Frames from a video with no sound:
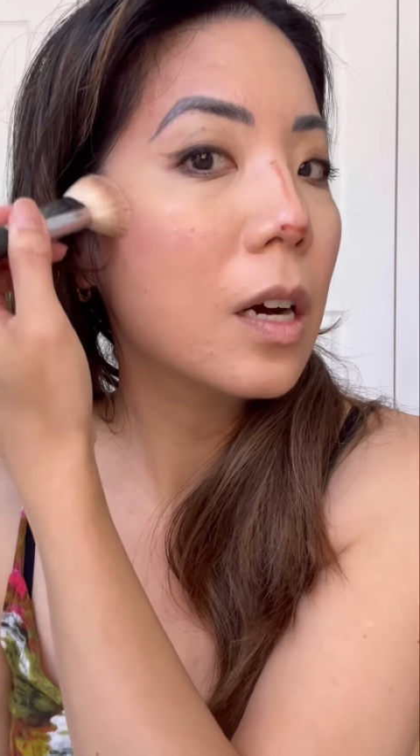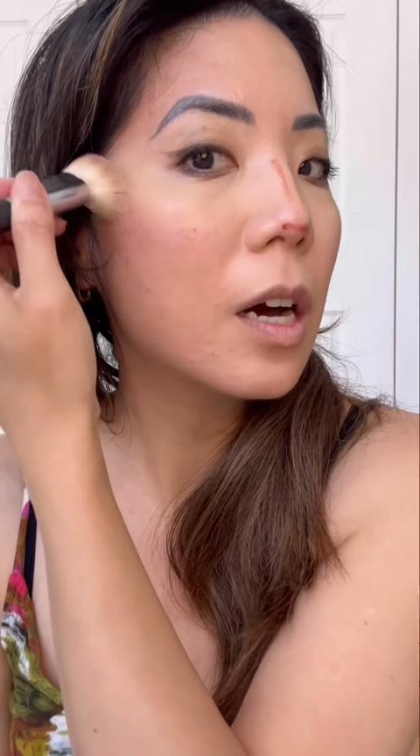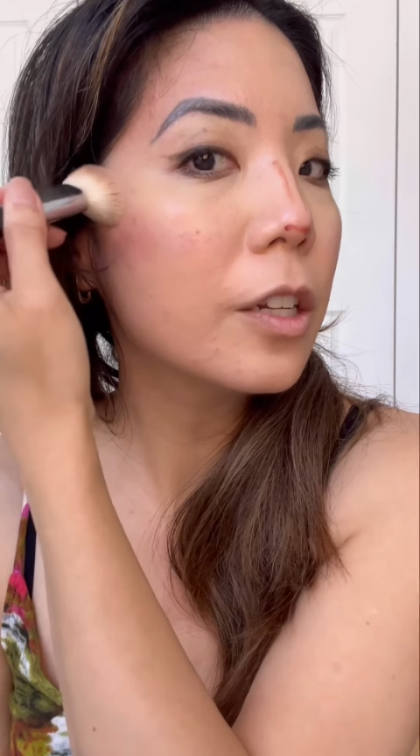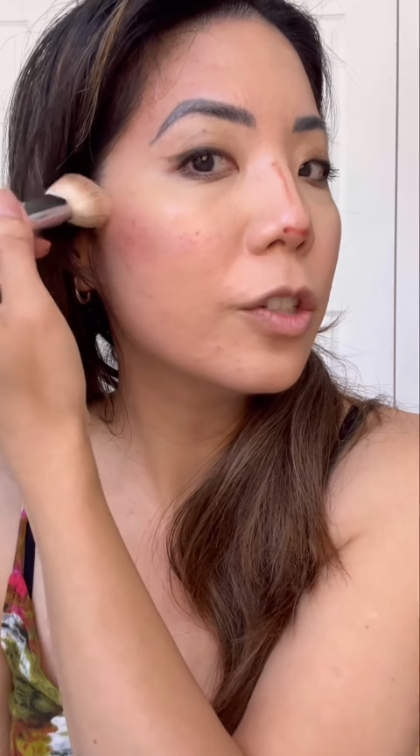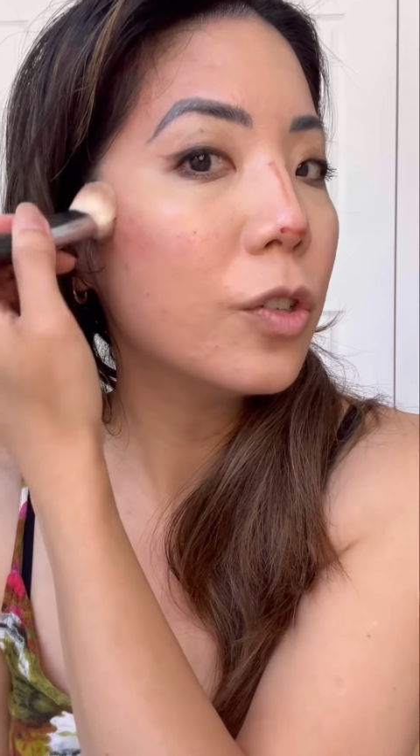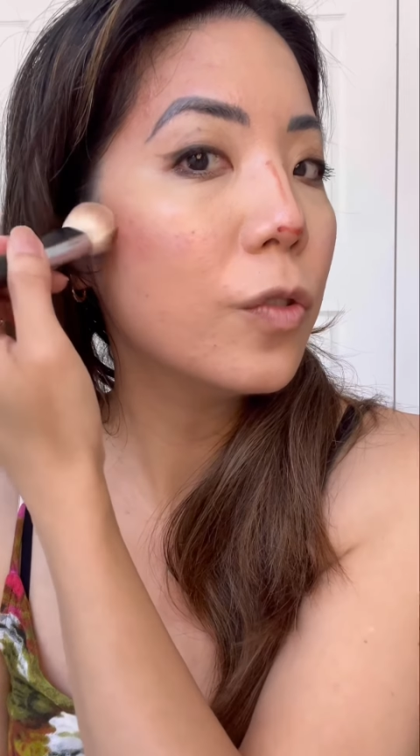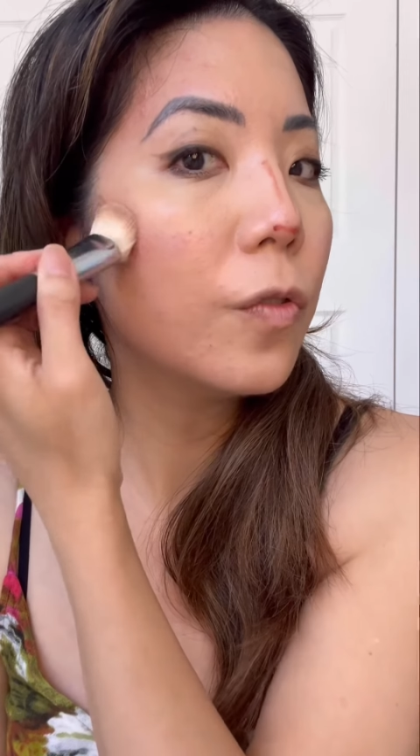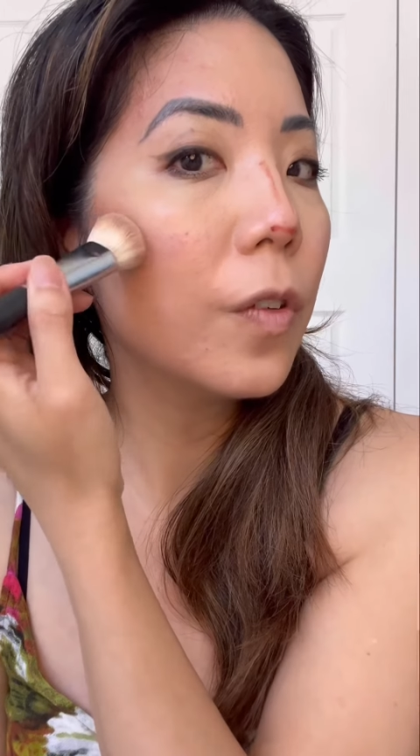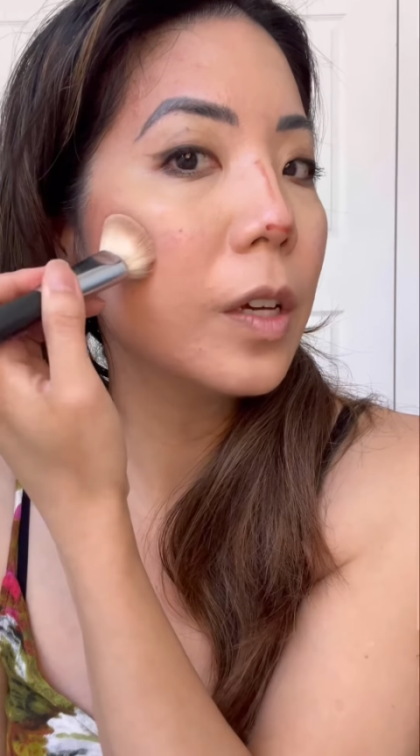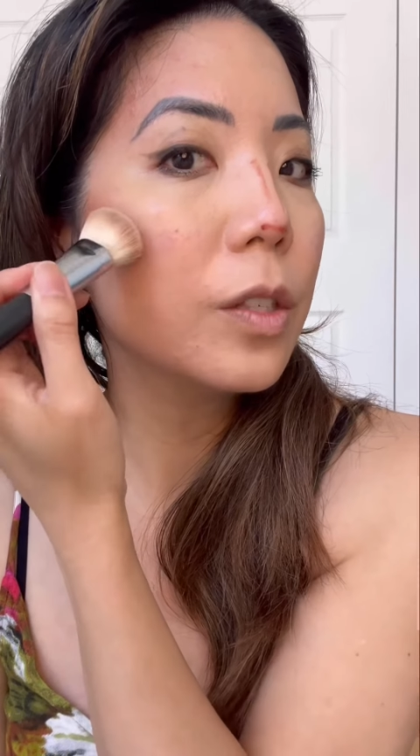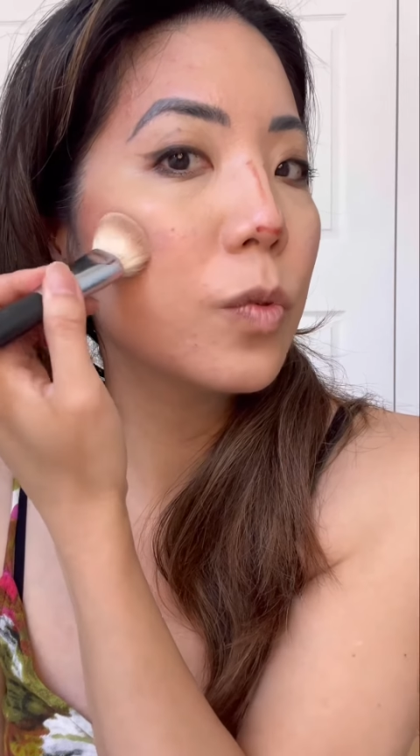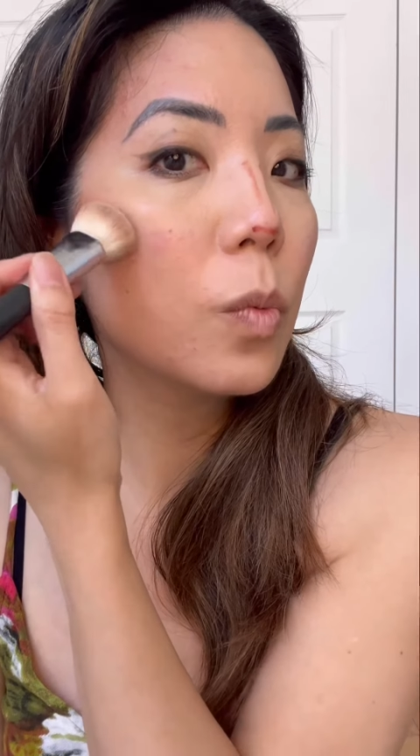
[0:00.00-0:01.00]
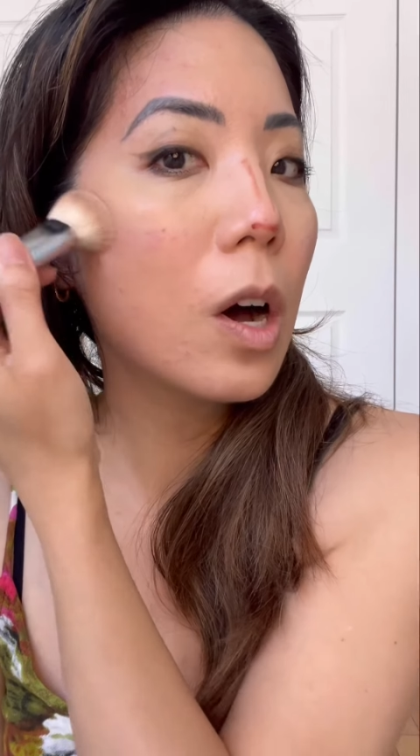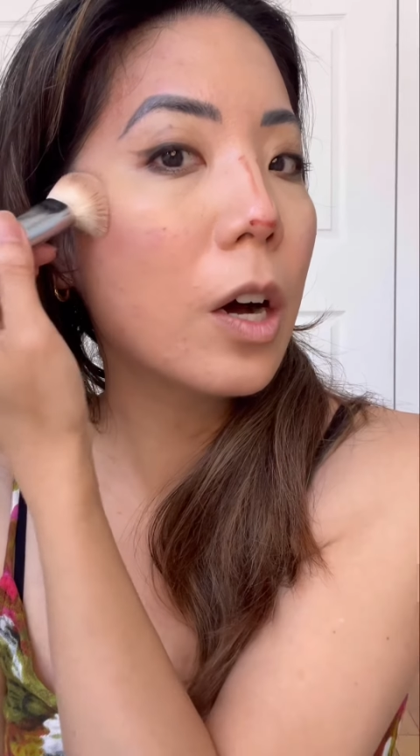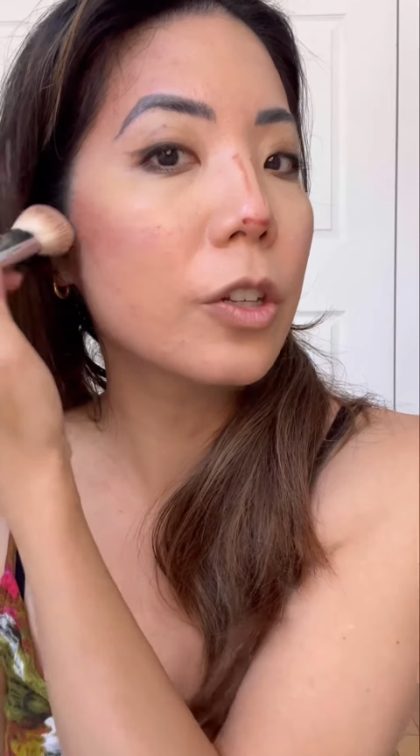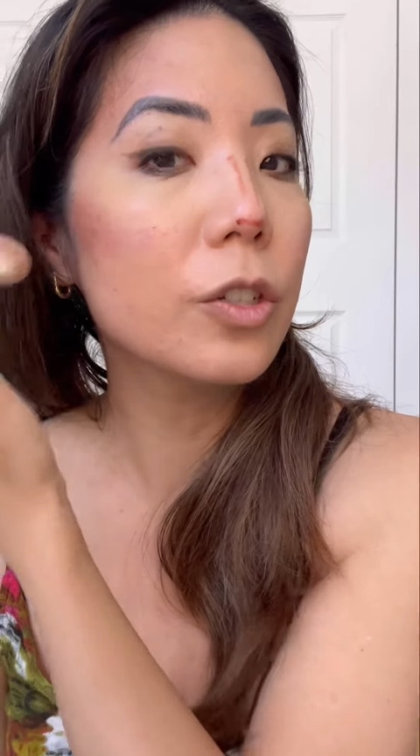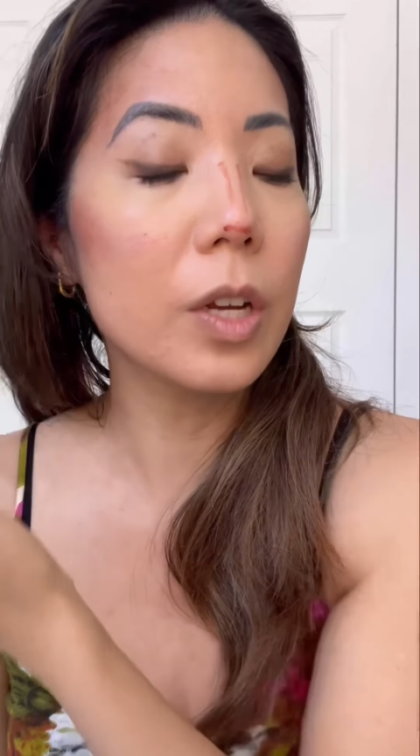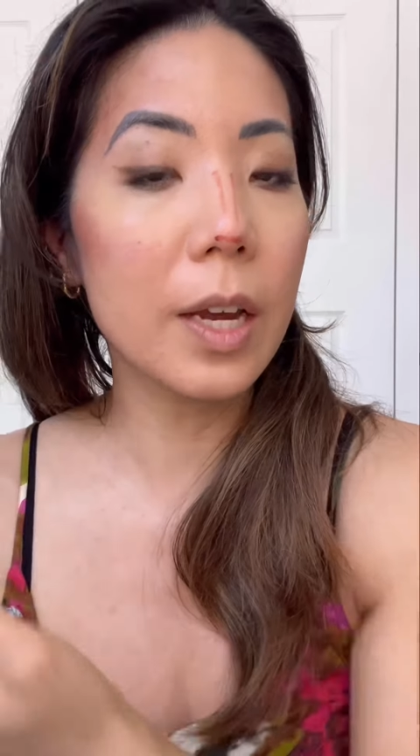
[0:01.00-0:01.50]
got a new face
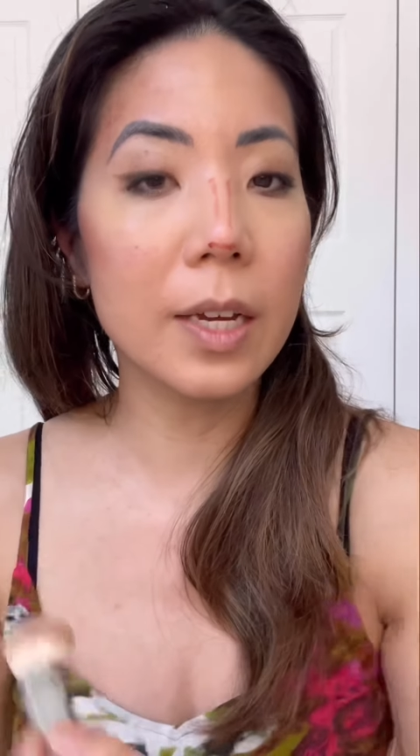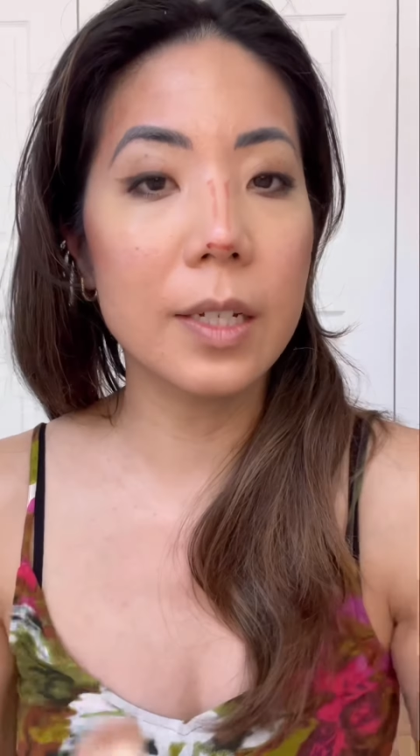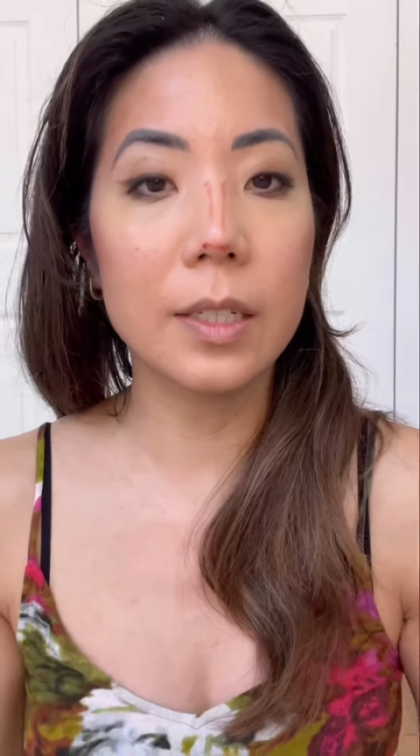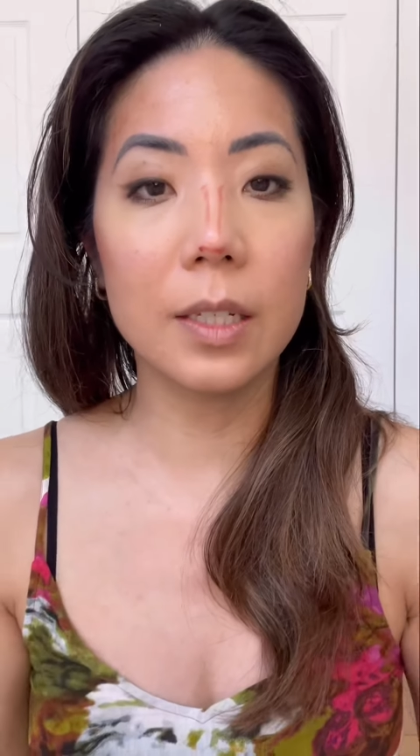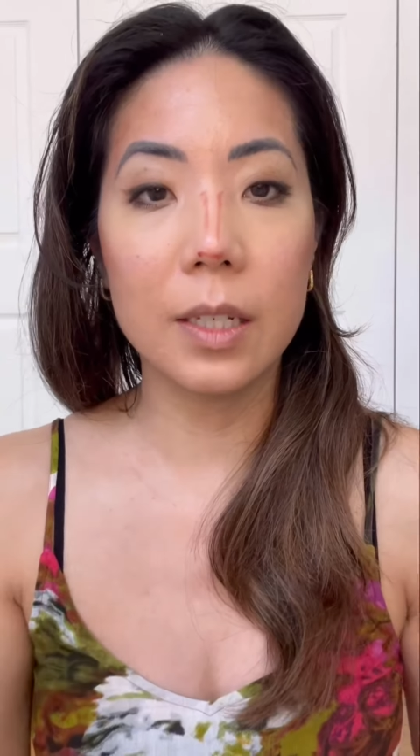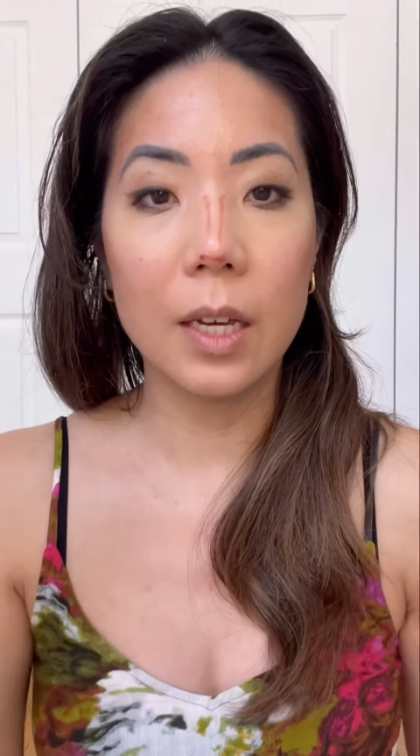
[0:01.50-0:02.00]
wash and